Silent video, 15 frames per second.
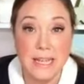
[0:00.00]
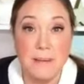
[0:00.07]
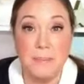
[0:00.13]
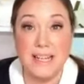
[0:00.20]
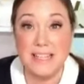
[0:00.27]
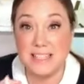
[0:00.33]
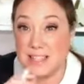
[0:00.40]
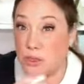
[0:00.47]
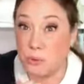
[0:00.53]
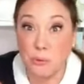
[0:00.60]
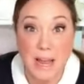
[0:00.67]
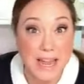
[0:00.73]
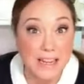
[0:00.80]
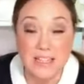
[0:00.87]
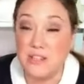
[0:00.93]
because
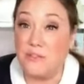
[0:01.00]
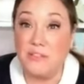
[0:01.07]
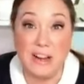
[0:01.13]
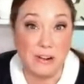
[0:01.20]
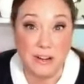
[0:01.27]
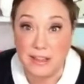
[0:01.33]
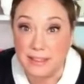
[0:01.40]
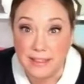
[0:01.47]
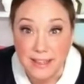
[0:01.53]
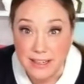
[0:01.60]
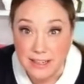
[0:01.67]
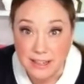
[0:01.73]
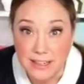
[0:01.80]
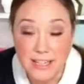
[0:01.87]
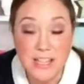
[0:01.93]
thread is very
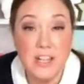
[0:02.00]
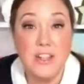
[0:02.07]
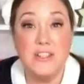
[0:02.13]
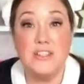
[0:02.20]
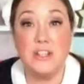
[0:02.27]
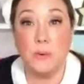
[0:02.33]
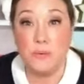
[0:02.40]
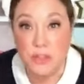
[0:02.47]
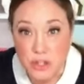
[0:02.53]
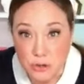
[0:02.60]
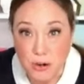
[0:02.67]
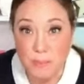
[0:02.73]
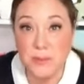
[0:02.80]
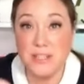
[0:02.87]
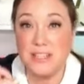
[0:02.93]
thin. So the
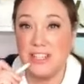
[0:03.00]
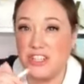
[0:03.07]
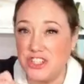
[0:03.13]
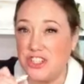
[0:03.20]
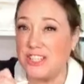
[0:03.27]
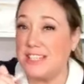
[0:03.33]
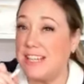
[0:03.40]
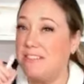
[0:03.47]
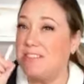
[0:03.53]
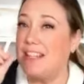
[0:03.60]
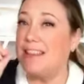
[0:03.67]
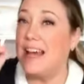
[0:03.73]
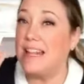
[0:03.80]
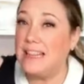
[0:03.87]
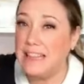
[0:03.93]
triple stitch just gives it
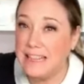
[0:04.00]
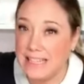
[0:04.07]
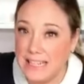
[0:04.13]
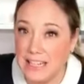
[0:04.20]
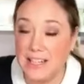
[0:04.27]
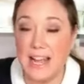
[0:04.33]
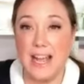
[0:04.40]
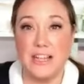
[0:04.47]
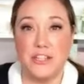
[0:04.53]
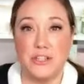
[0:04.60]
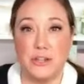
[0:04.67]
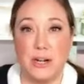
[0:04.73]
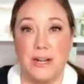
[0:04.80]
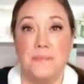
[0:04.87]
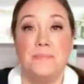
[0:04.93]
that little
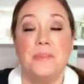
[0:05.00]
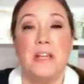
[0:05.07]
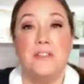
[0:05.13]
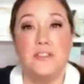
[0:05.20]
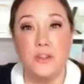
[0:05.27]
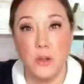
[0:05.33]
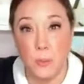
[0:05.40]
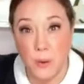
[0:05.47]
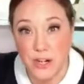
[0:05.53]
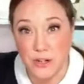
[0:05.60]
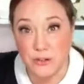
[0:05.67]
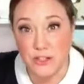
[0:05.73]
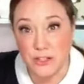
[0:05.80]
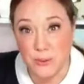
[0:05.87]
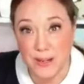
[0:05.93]
extra so that when you're
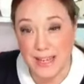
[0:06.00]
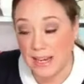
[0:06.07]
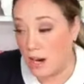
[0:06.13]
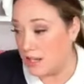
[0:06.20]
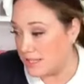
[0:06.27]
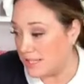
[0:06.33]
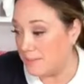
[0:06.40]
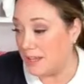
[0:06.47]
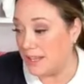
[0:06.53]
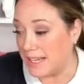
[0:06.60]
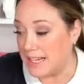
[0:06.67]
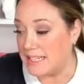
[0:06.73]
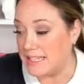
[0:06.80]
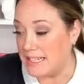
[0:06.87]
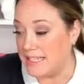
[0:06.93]
doing it on something like
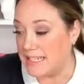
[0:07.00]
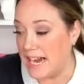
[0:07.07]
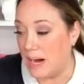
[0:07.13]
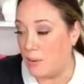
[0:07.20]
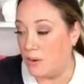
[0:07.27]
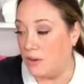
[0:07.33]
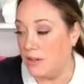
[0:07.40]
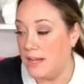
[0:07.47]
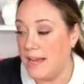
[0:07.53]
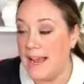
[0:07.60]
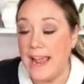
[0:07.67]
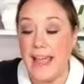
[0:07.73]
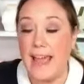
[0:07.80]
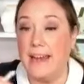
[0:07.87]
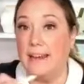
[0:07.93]
a tea towel,
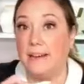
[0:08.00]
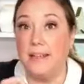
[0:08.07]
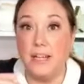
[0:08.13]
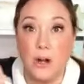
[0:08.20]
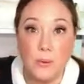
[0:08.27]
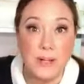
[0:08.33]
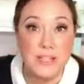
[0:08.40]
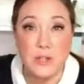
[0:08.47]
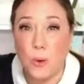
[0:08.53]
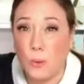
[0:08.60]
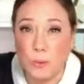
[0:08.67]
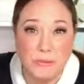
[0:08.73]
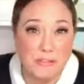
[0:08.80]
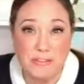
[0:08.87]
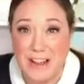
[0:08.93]
and you know, it's
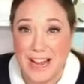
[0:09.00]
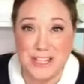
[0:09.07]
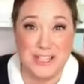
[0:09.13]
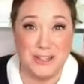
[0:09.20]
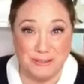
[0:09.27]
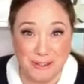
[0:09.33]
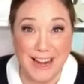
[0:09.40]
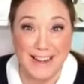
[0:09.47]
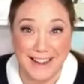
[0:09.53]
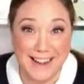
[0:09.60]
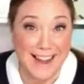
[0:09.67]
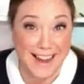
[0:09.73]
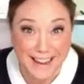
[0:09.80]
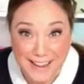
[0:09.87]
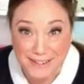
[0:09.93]
old-fashioned writing
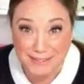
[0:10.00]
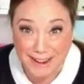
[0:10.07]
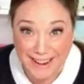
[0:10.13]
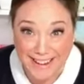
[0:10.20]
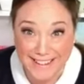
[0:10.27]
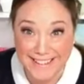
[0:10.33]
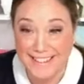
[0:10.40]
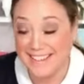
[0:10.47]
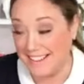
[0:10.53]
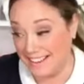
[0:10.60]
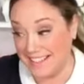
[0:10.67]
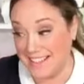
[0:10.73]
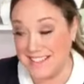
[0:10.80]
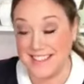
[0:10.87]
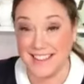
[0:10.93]
anyway, at
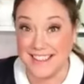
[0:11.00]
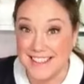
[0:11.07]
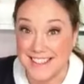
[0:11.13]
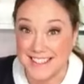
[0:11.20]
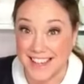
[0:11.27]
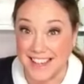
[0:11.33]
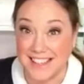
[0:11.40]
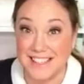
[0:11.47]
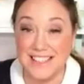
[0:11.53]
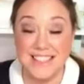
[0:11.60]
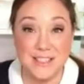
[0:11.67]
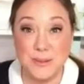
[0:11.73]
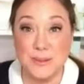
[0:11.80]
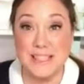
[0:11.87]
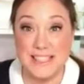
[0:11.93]
least in this case,
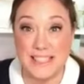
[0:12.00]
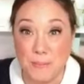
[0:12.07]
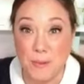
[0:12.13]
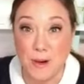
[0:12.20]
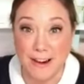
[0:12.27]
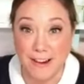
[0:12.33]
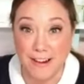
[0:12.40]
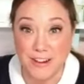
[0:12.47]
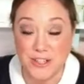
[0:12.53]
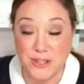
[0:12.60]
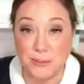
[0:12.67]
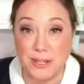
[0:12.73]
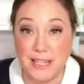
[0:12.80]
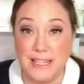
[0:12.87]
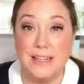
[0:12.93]
so it's somewhat hard to
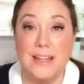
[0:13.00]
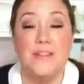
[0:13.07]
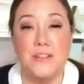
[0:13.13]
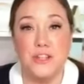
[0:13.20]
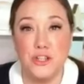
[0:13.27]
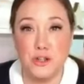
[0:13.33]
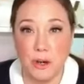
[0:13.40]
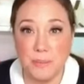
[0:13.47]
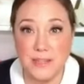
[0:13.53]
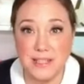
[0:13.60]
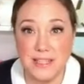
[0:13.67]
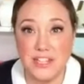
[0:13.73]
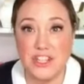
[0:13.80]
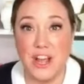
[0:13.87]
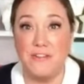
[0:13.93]
read. The triple
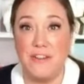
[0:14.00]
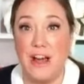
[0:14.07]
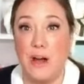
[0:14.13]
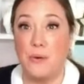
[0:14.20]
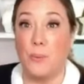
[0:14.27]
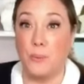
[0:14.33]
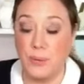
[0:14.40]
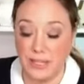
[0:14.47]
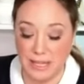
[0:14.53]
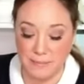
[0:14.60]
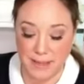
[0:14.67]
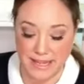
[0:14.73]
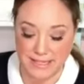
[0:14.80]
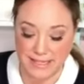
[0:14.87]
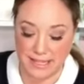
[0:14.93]
stitch I found really
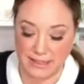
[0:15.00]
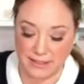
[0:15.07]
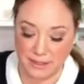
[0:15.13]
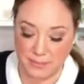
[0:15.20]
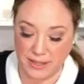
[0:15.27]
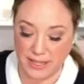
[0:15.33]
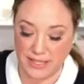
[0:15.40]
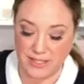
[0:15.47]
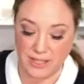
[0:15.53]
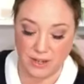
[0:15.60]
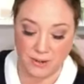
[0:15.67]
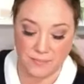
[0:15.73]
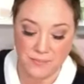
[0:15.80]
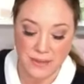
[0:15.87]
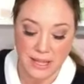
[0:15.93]
makes it a little bit
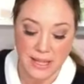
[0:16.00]
easier.